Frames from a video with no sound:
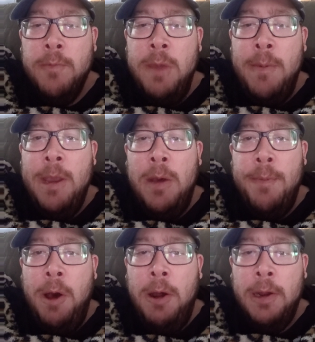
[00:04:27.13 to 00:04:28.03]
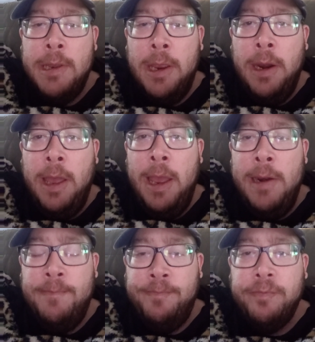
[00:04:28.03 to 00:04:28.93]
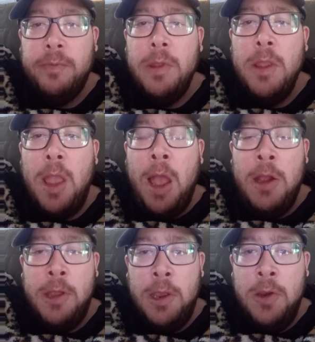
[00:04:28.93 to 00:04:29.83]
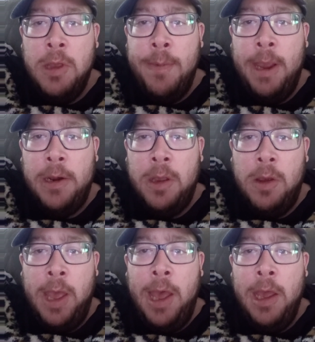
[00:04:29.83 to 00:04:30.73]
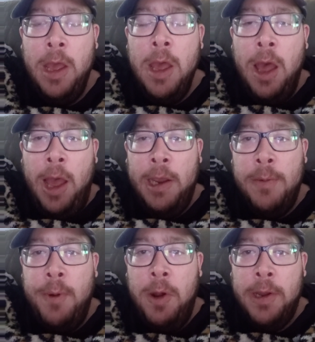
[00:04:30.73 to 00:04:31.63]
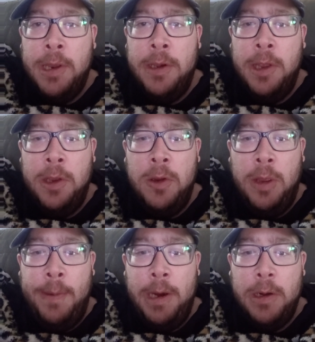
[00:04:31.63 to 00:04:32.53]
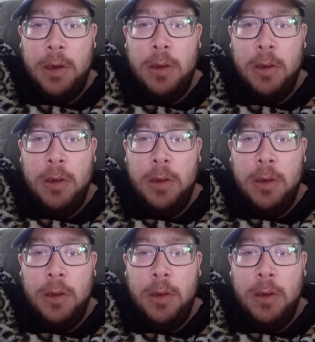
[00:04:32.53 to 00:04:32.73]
Maybe I'll pause it, and I'll tell you who they picked, okay? I'm going to pause it and tell you who they picked.